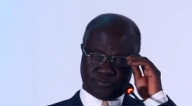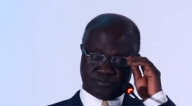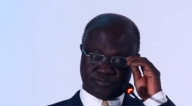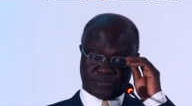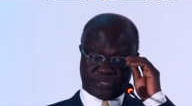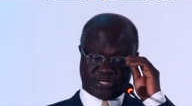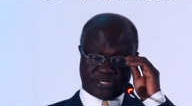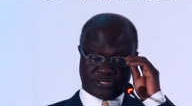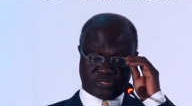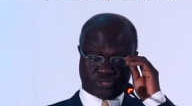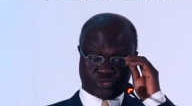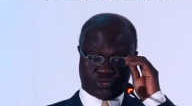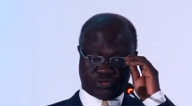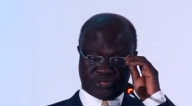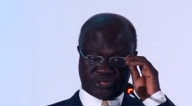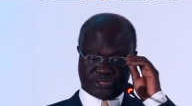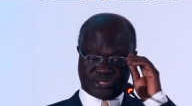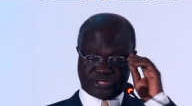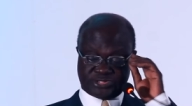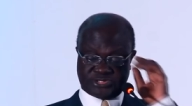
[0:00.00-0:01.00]
but there is
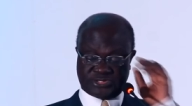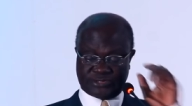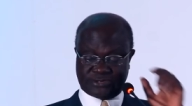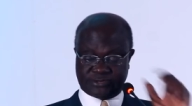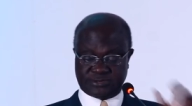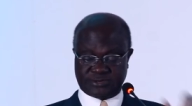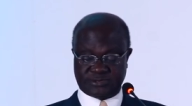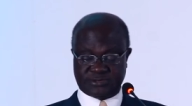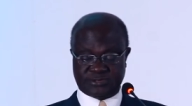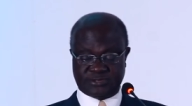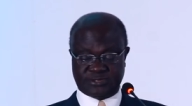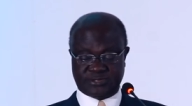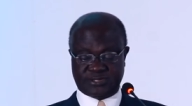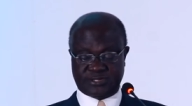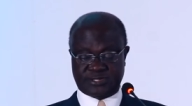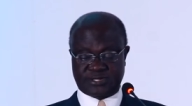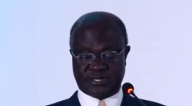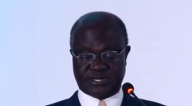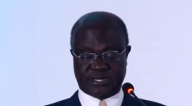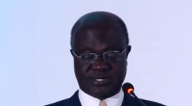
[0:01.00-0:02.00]
congestion
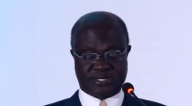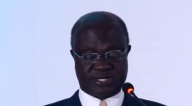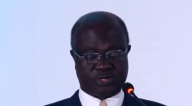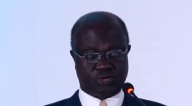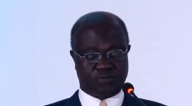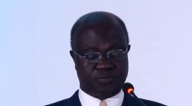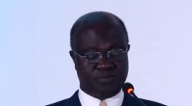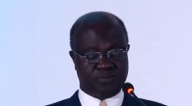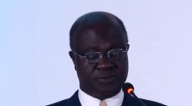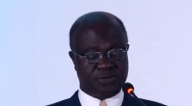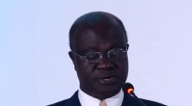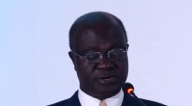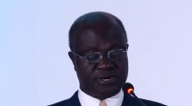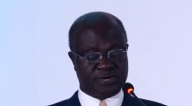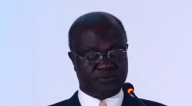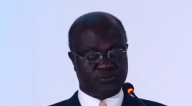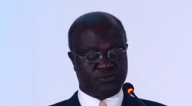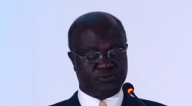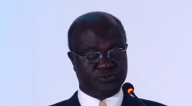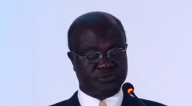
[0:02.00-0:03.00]
and an
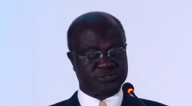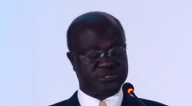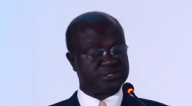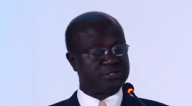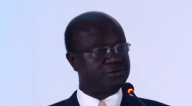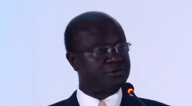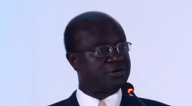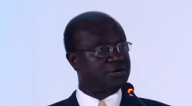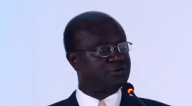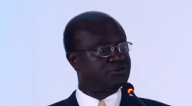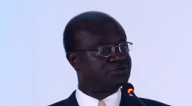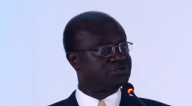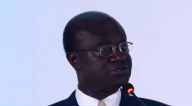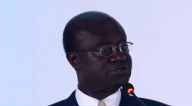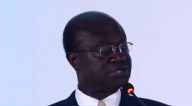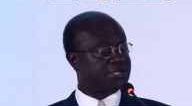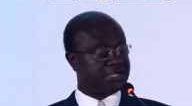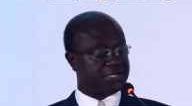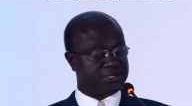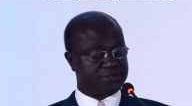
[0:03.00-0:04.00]
unbearable turnaround
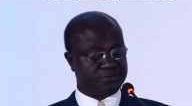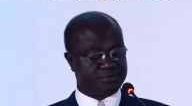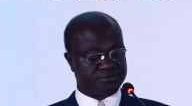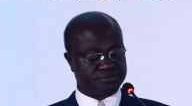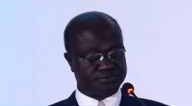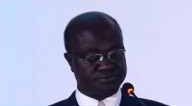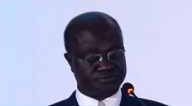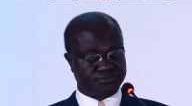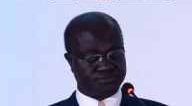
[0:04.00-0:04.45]
time.